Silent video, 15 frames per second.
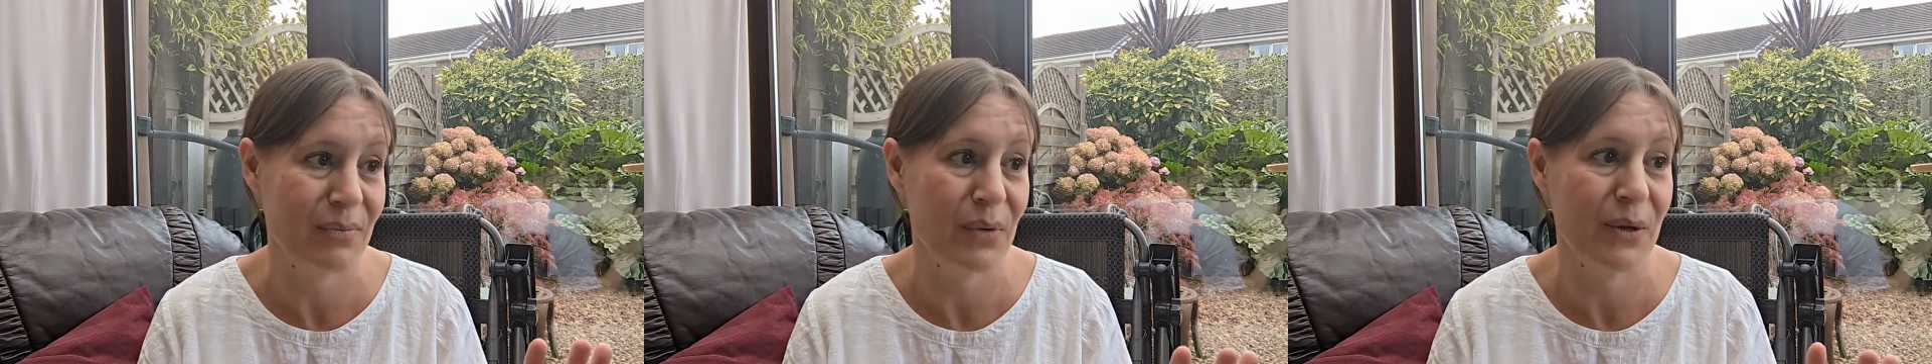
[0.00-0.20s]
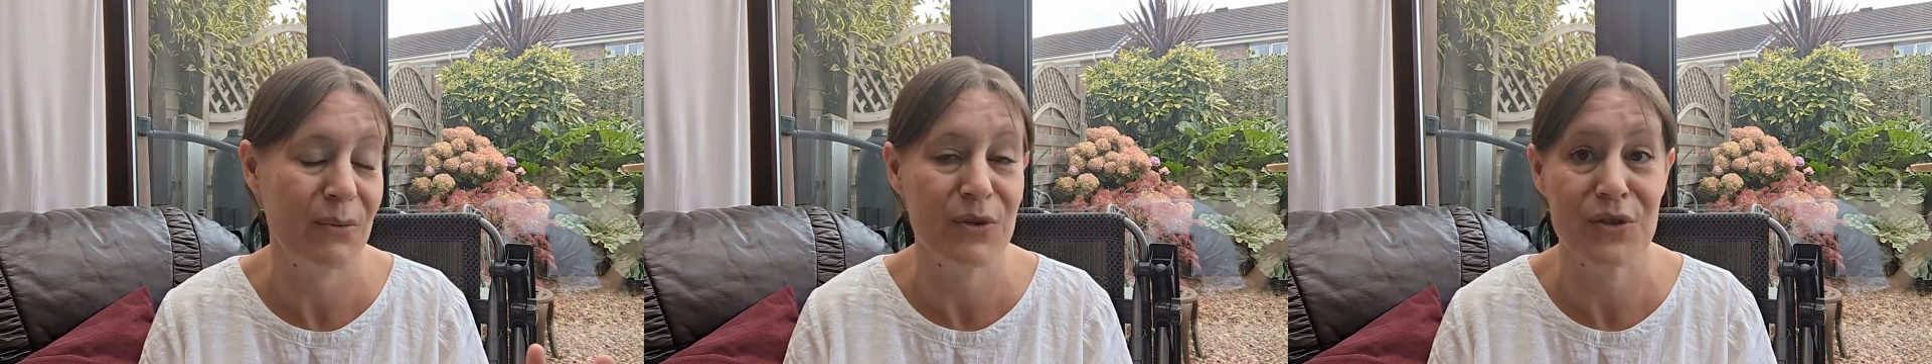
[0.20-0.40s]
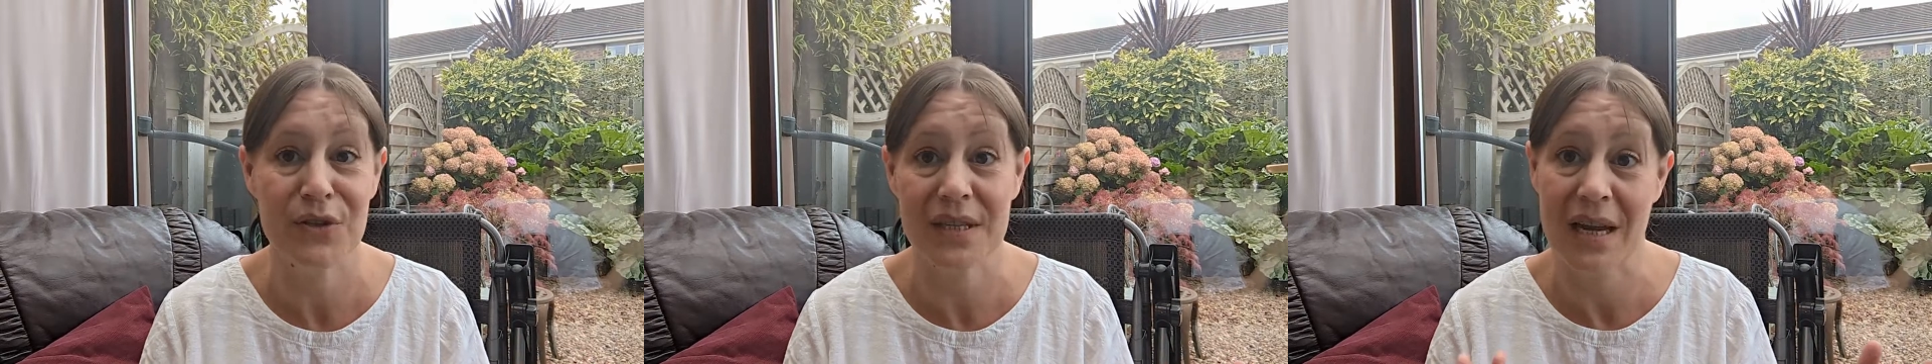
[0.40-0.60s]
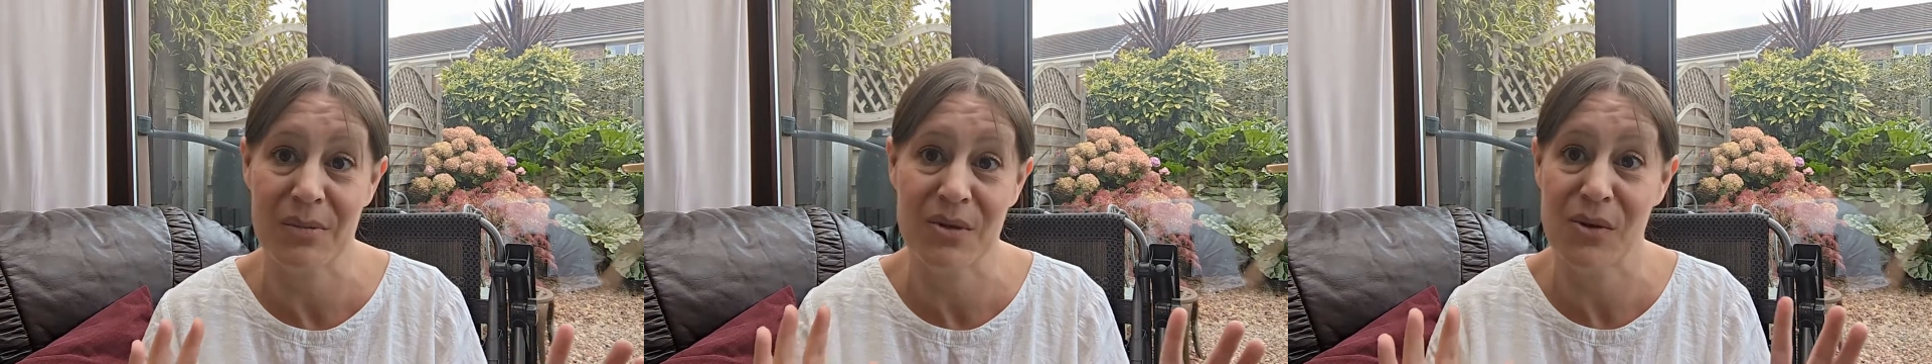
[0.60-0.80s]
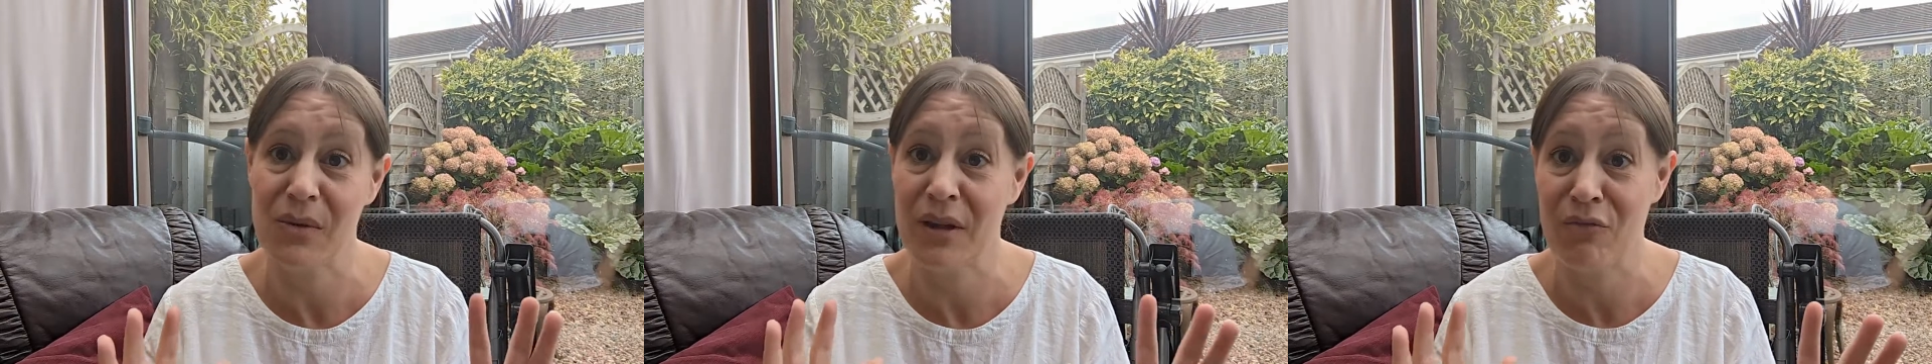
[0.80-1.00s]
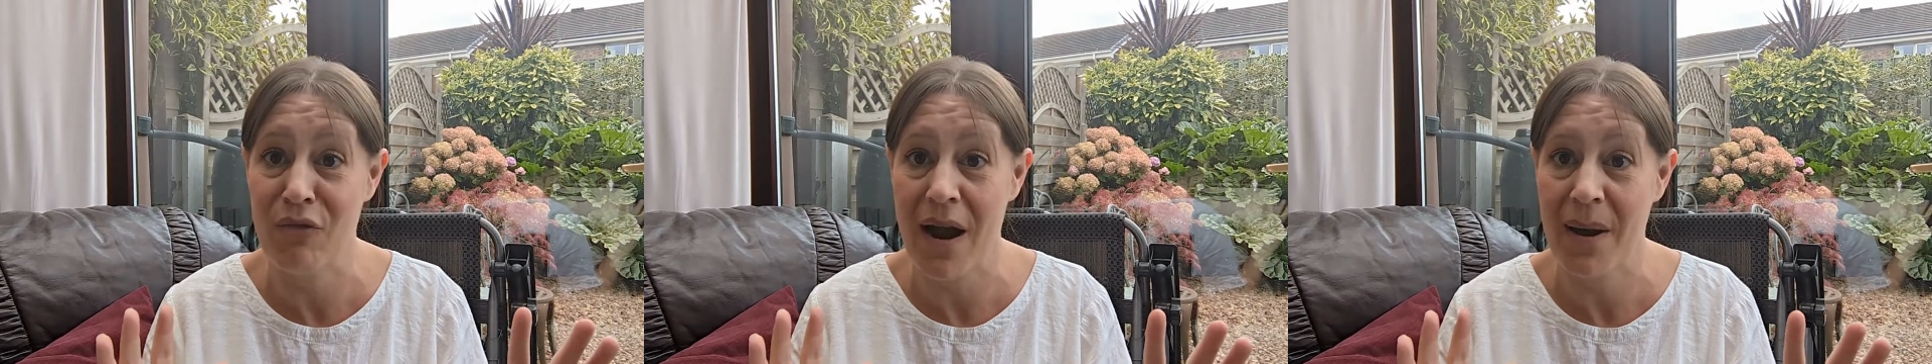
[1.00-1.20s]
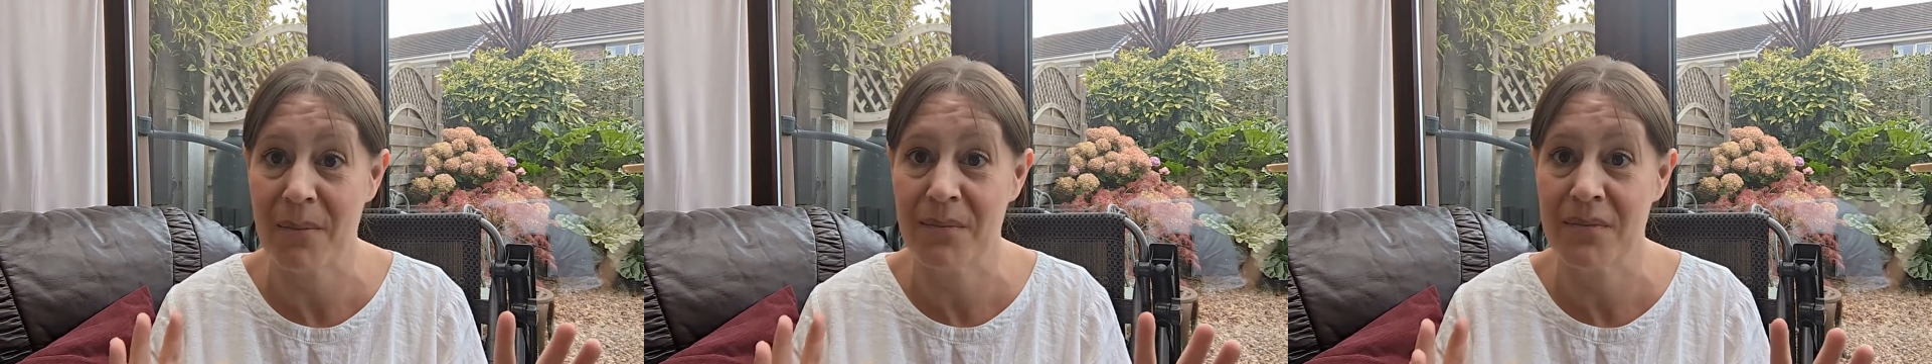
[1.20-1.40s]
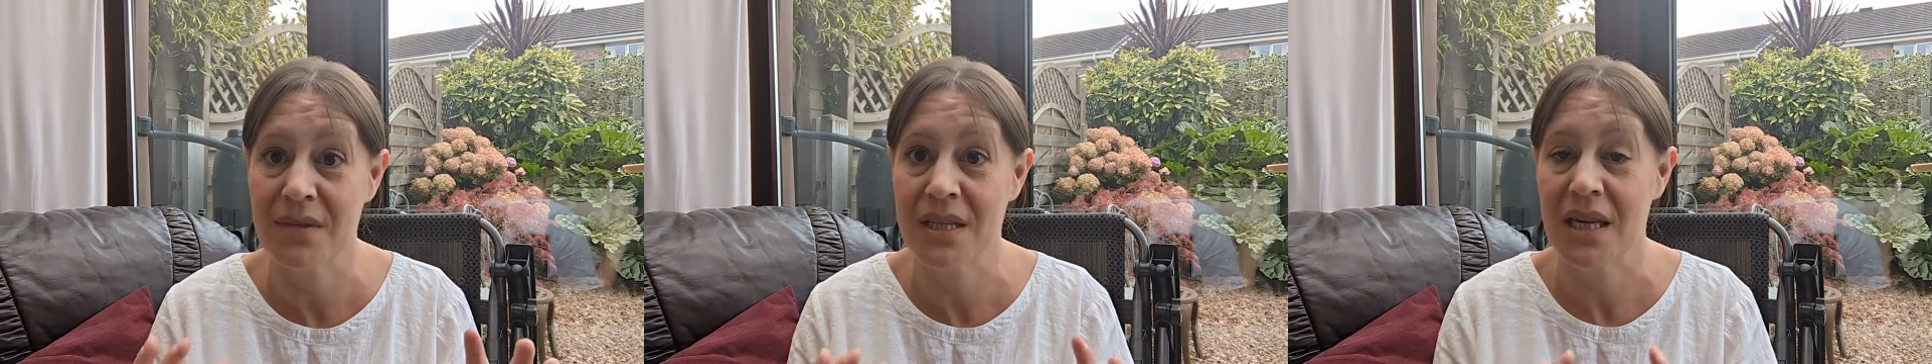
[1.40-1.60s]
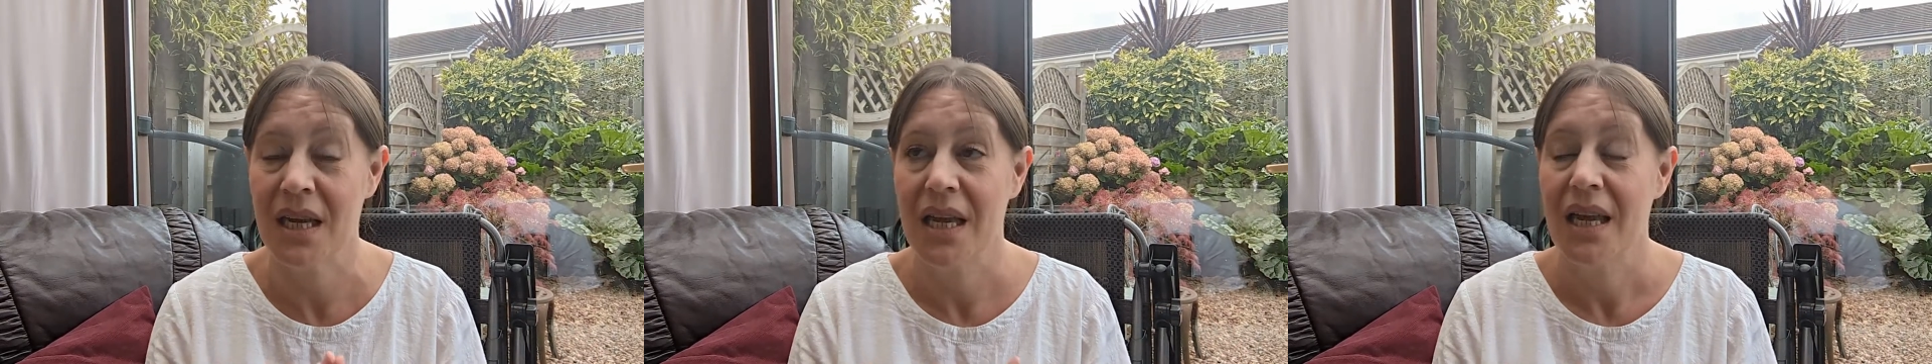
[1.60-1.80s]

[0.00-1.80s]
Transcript: but it was just absolutely rammed.